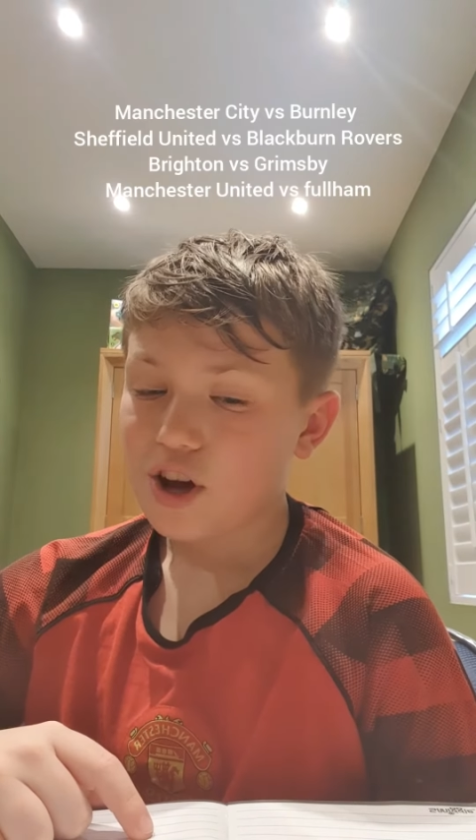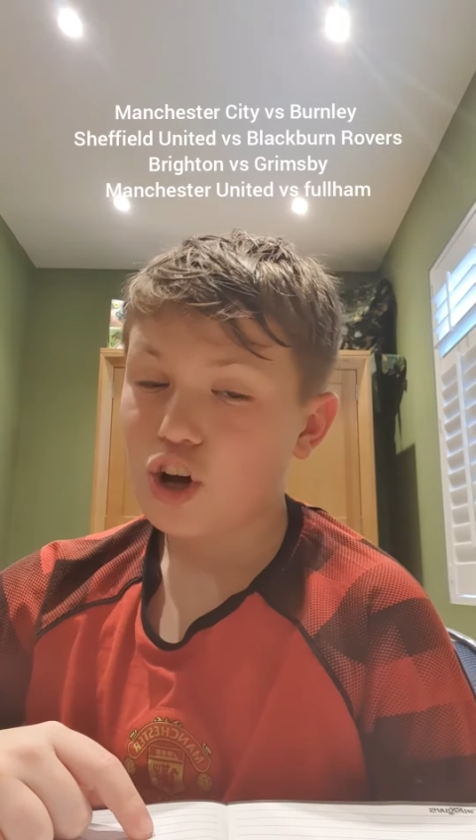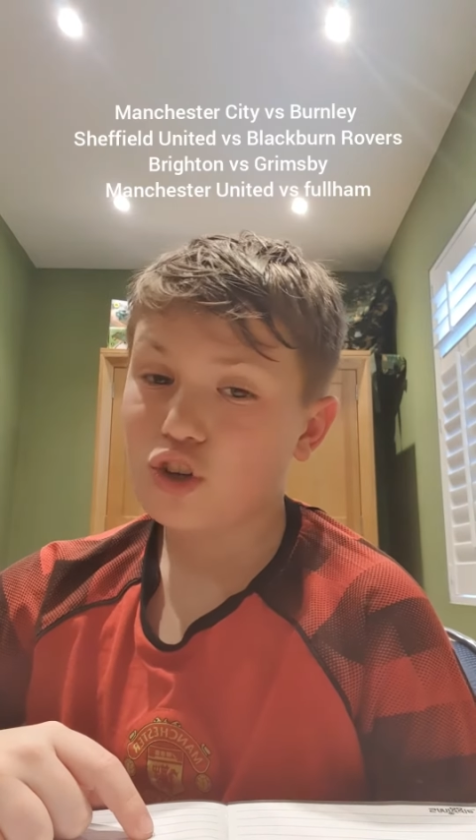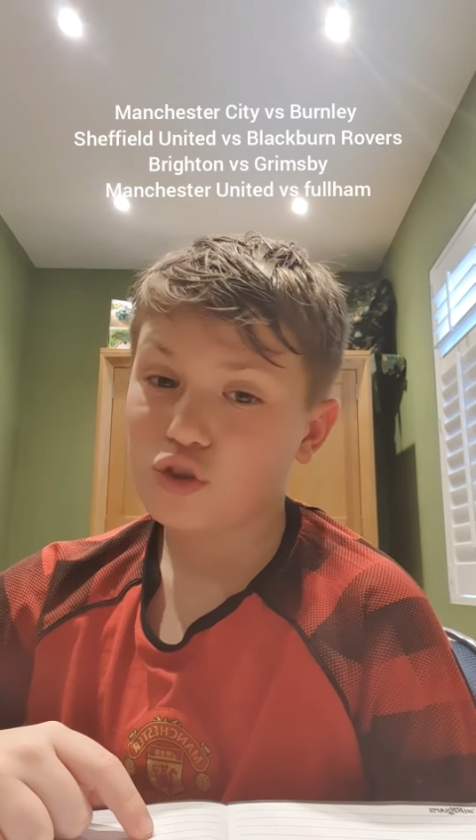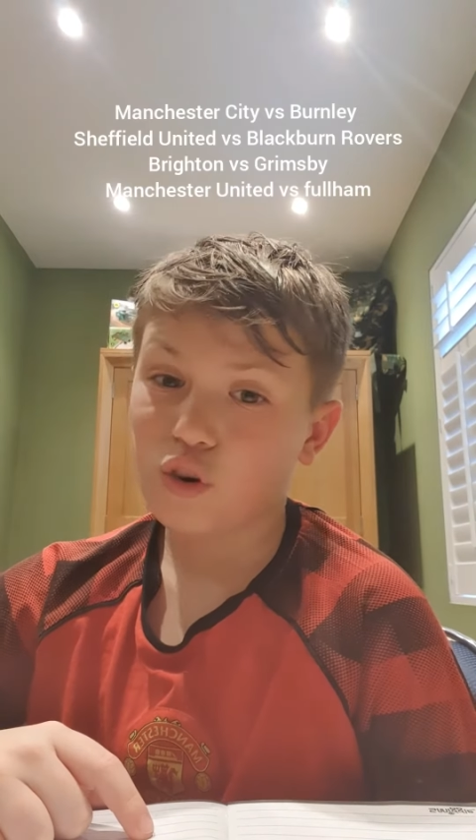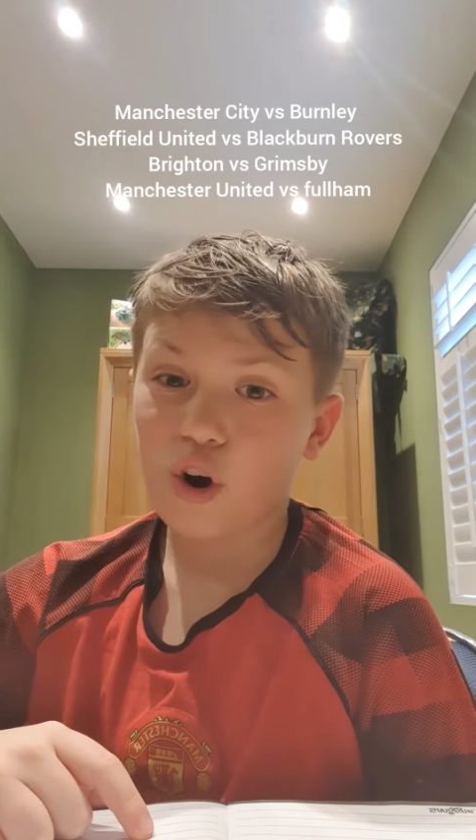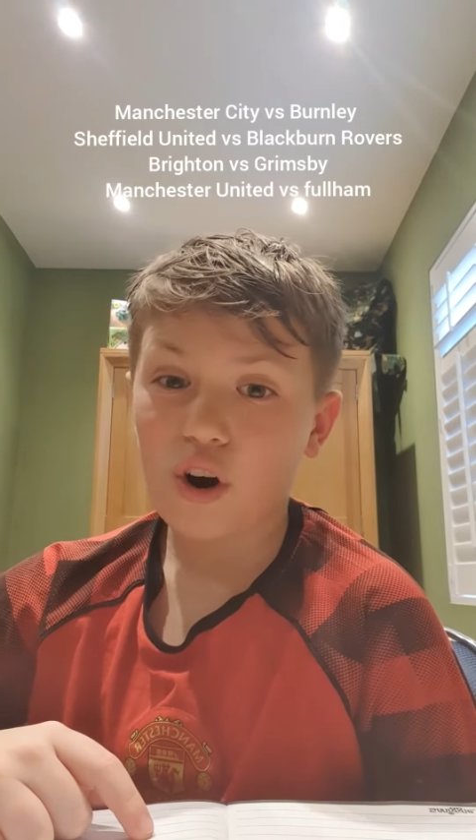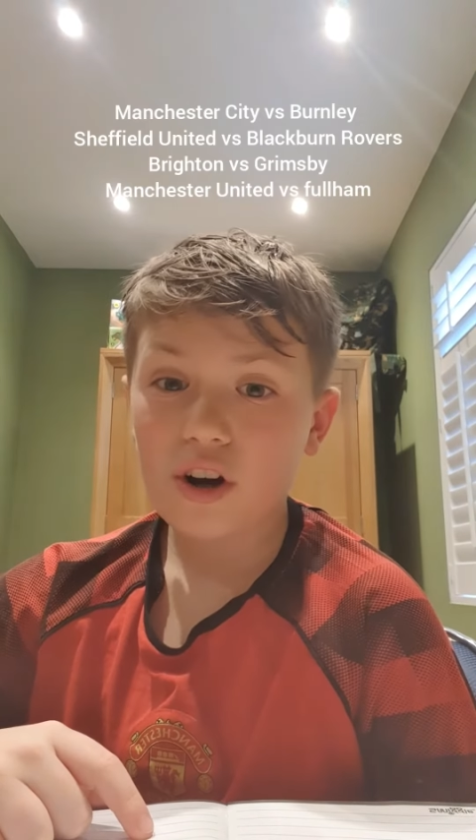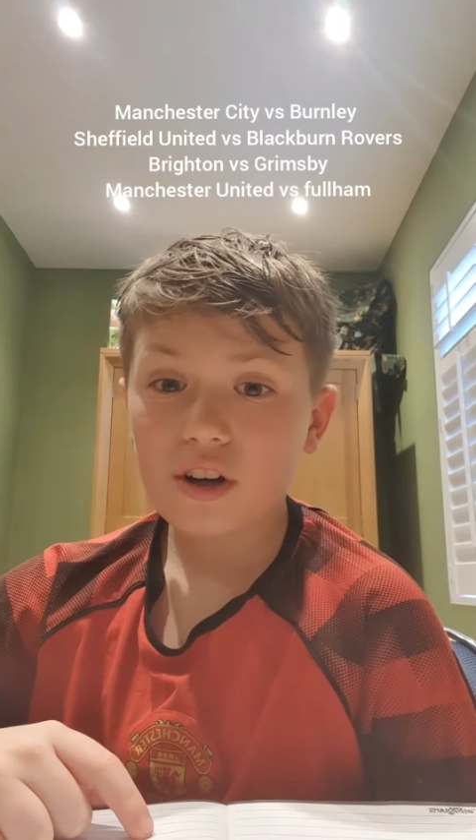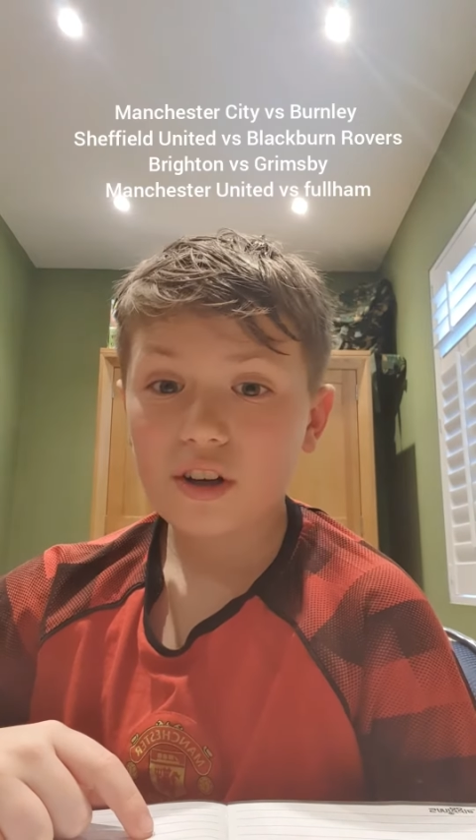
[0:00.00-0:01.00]
a
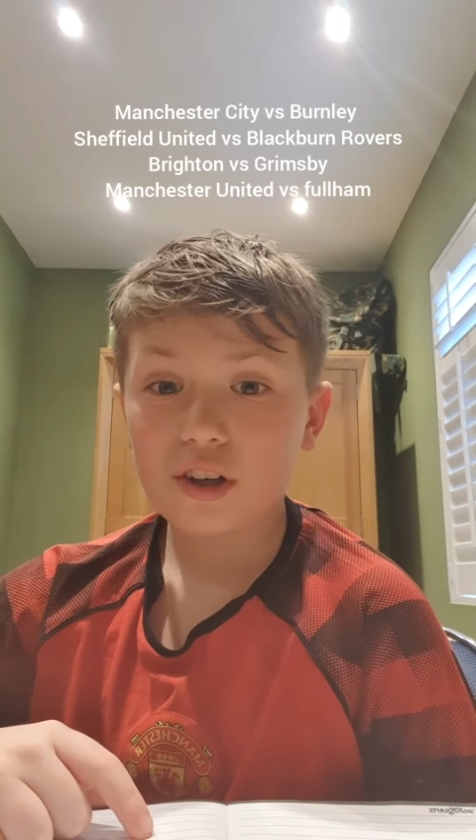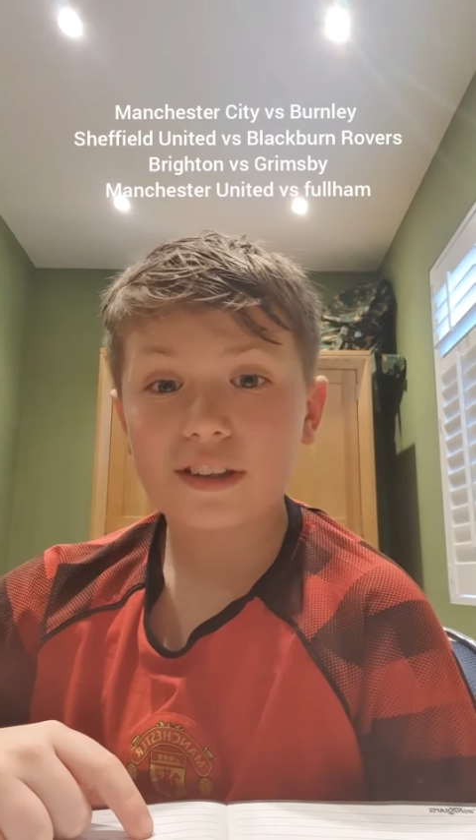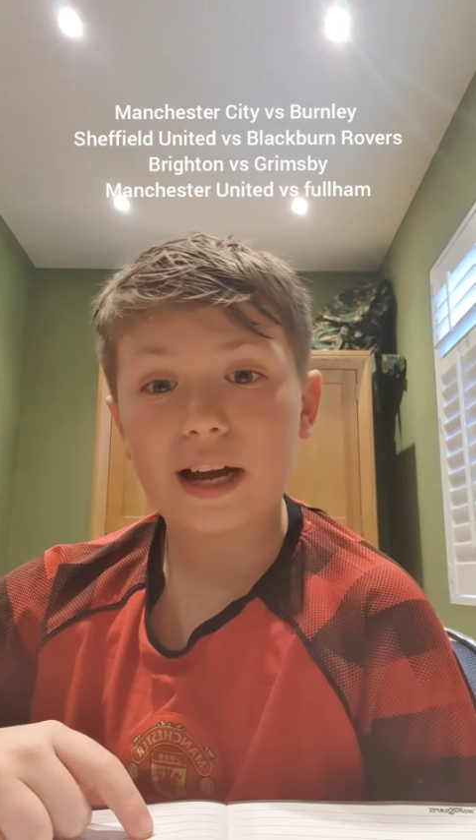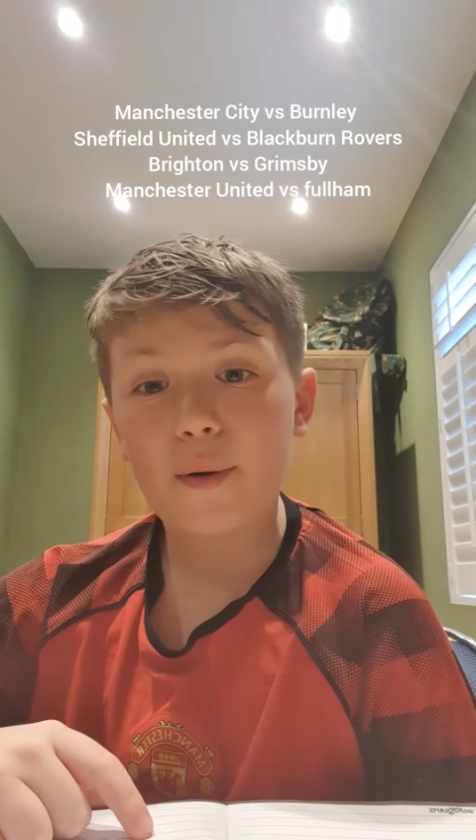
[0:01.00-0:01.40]
draw on that